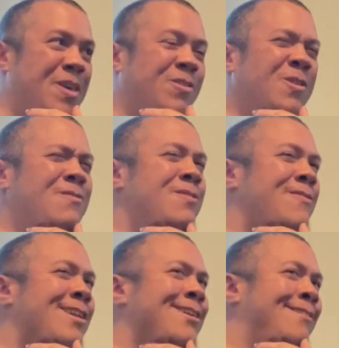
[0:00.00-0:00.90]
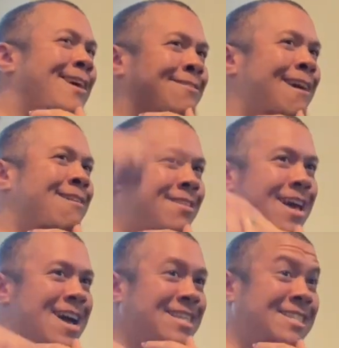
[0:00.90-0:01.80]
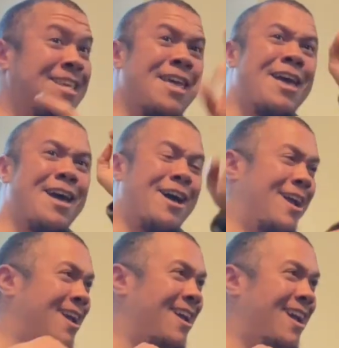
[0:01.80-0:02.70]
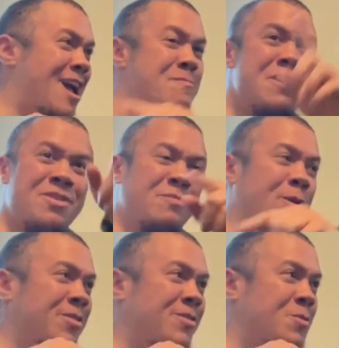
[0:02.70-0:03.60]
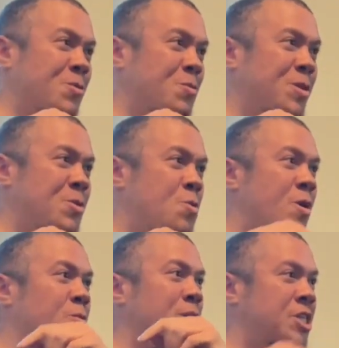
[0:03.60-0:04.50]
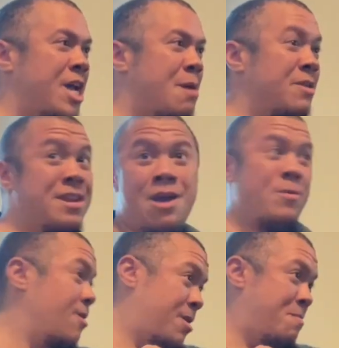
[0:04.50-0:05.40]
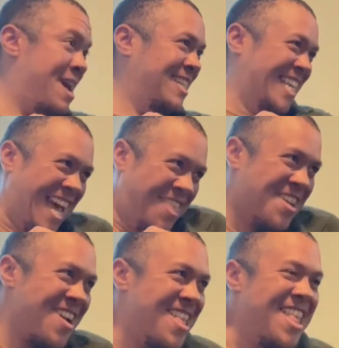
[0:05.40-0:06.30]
So even if I didn't like that class, I met this person who was really cool and we jammed and now we were in a band together.